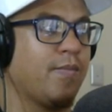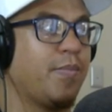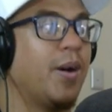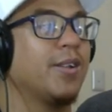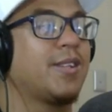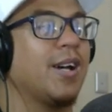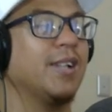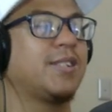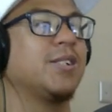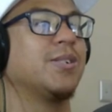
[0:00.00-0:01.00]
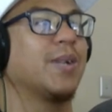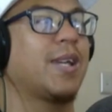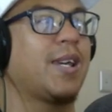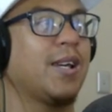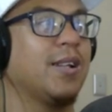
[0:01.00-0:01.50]
Both titans were
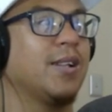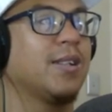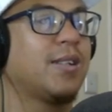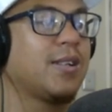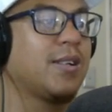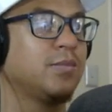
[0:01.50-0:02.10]
killed.